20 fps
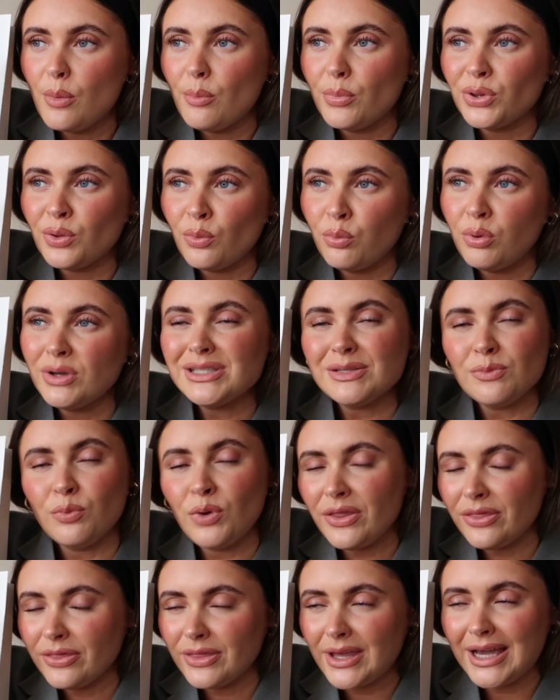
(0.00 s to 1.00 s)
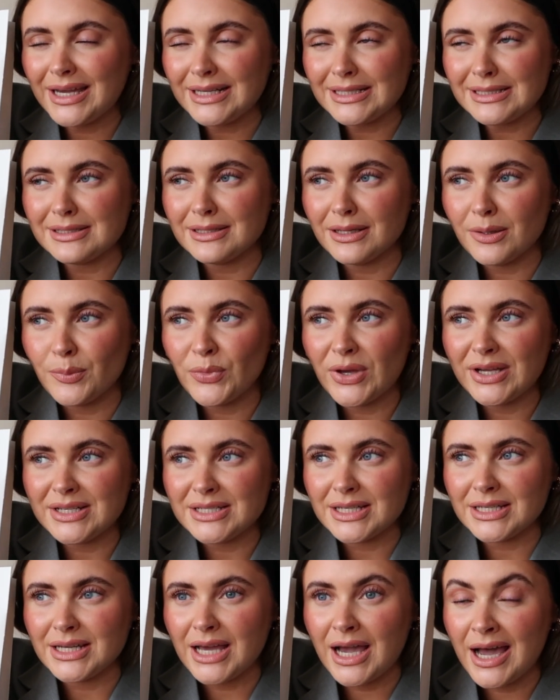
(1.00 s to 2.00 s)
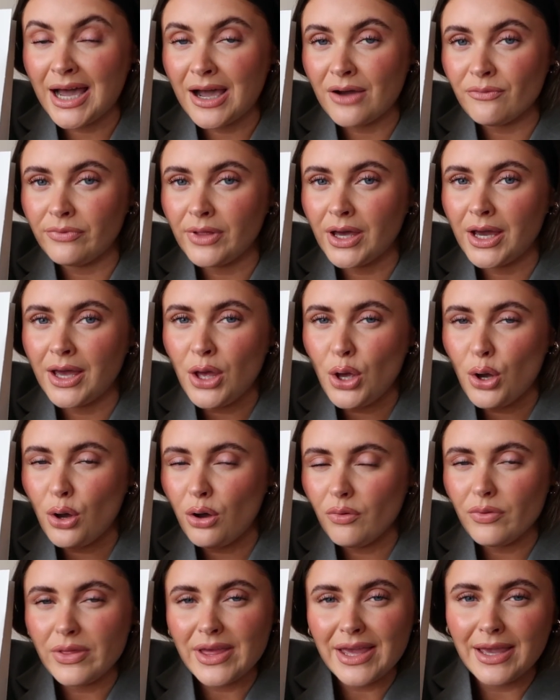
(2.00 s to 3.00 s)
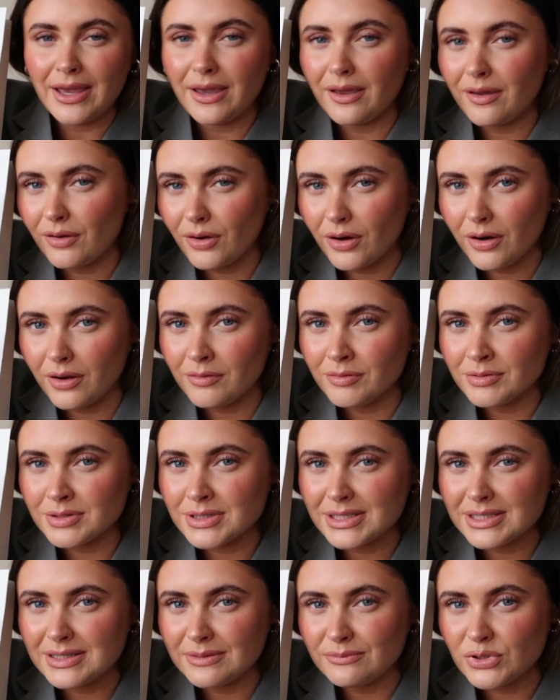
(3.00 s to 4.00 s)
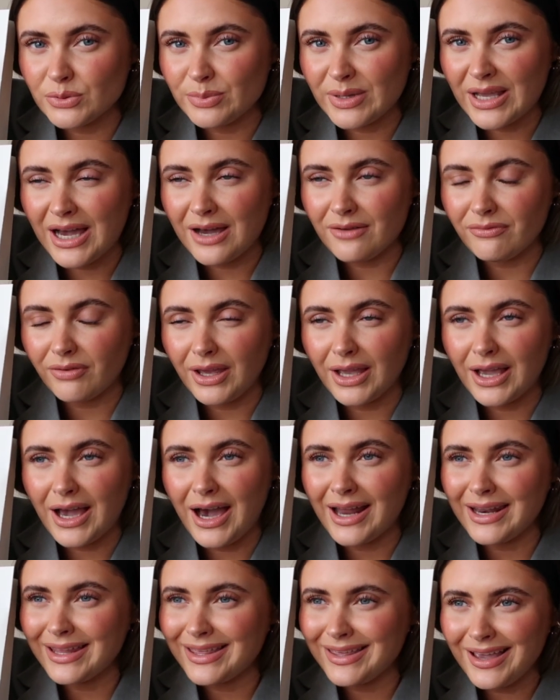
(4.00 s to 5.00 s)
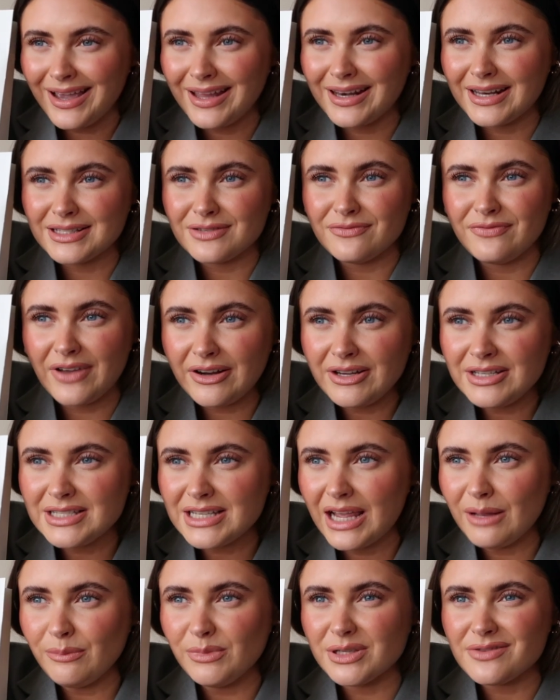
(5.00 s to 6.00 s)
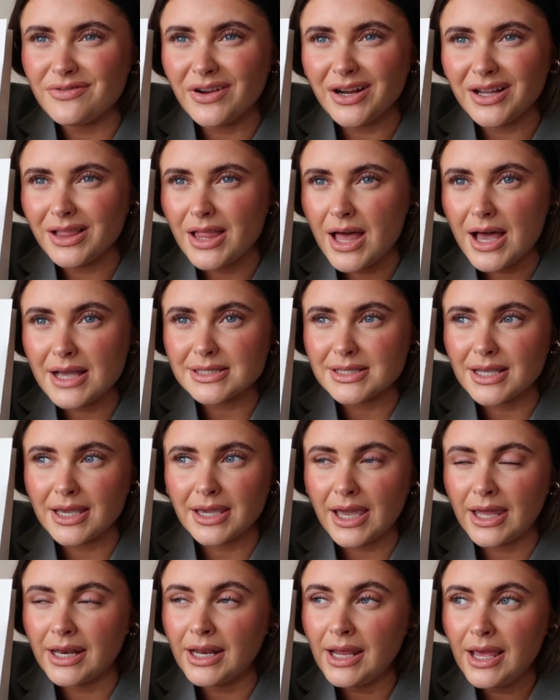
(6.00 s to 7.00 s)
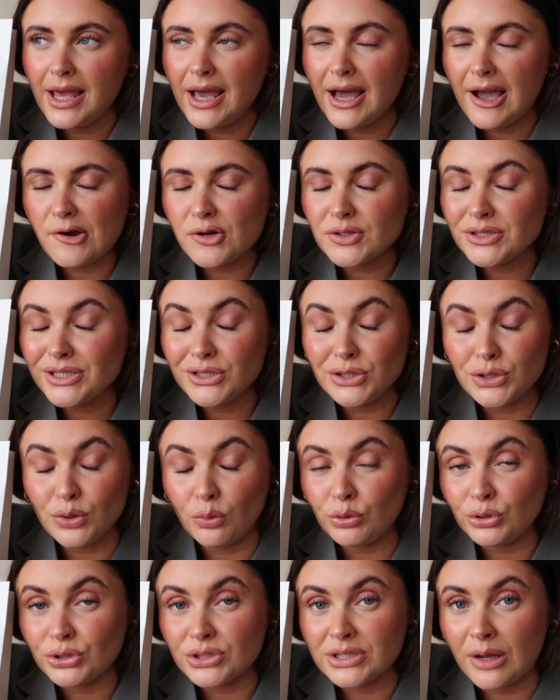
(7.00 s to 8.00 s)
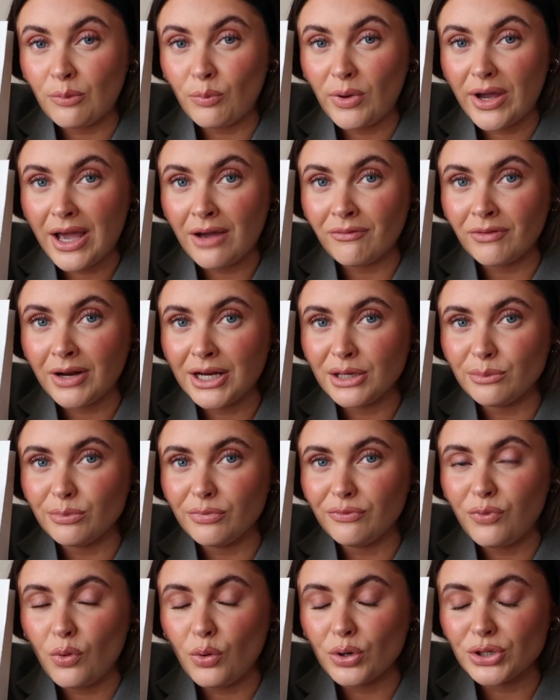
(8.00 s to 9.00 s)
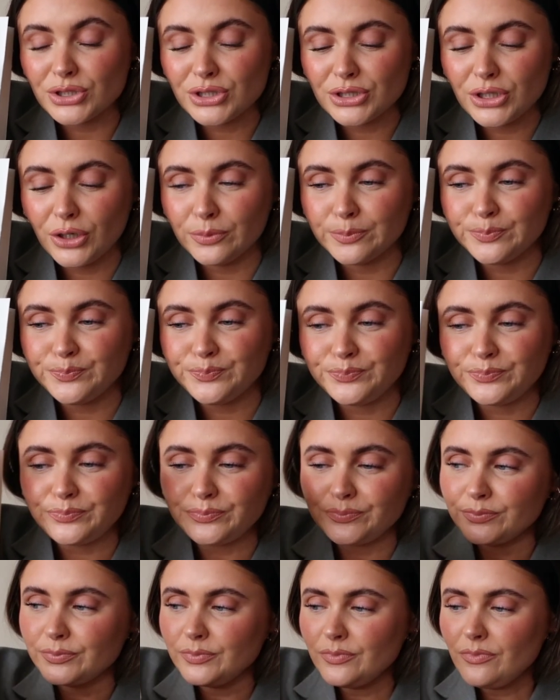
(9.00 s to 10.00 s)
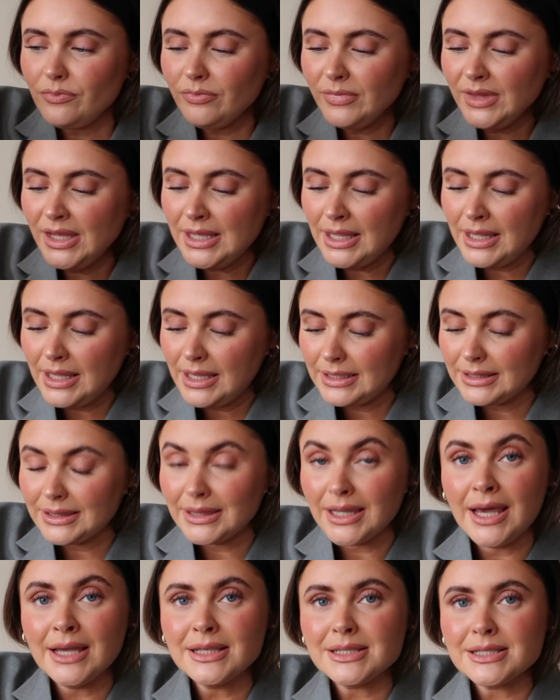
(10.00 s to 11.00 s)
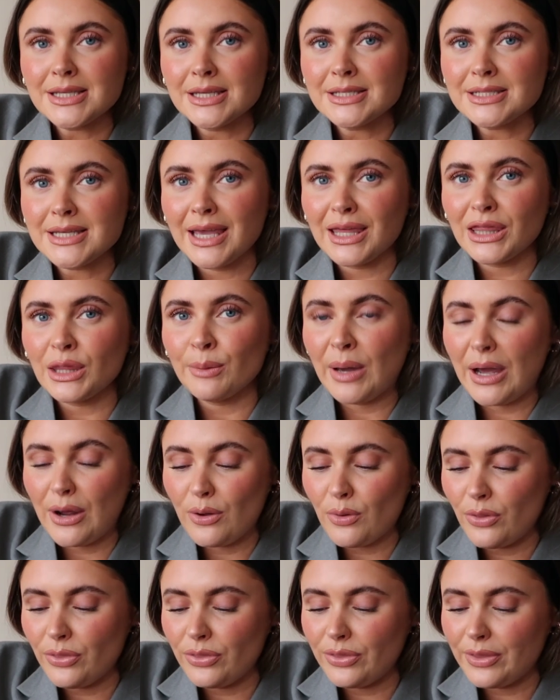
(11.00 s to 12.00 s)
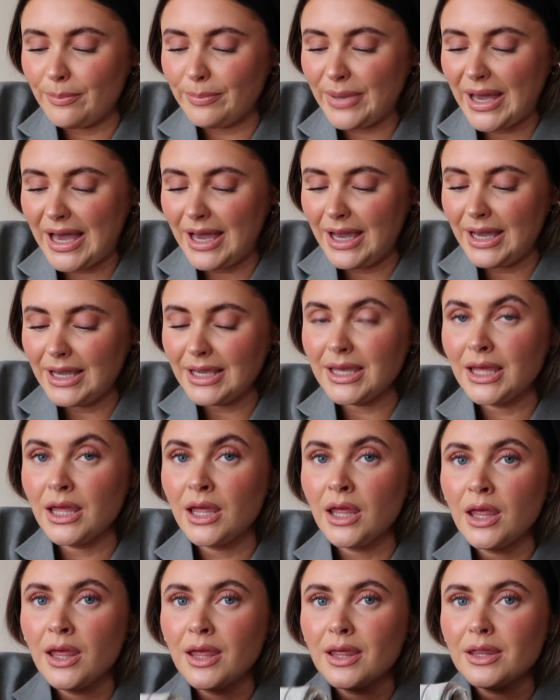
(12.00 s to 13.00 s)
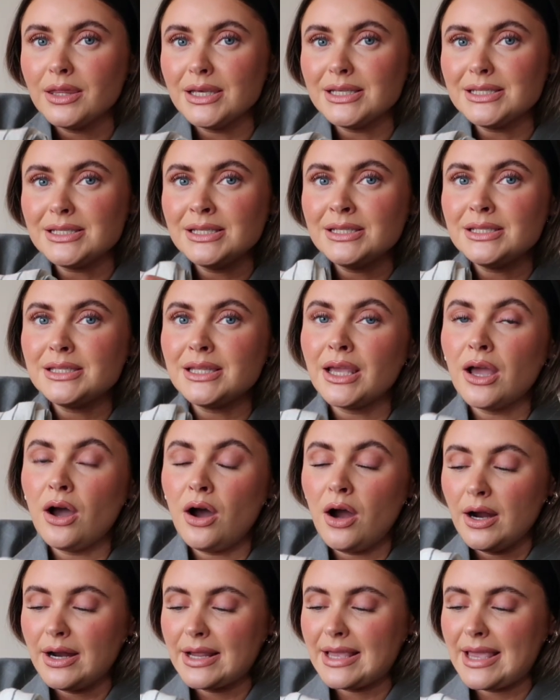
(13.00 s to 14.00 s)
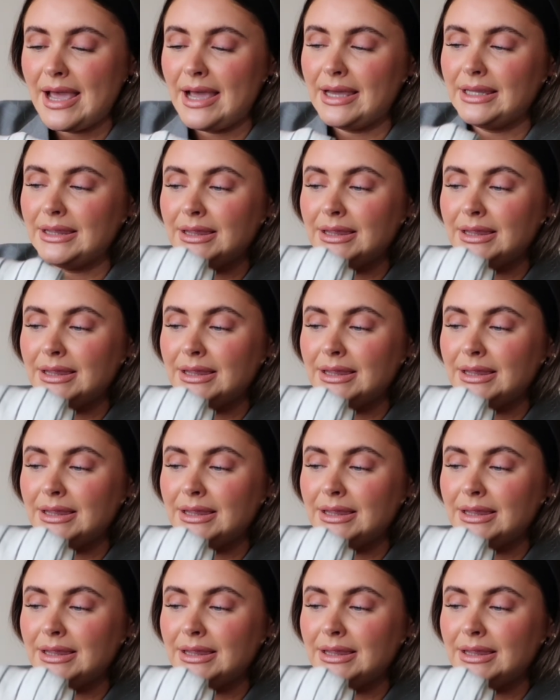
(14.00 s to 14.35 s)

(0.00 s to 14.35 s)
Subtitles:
but there was one item that I didn't have that all the it girls seem to be having, and again, it's very timeless, very classic, and I honestly don't understand why I haven't had it before. So let's take them out the bag. This is the Arket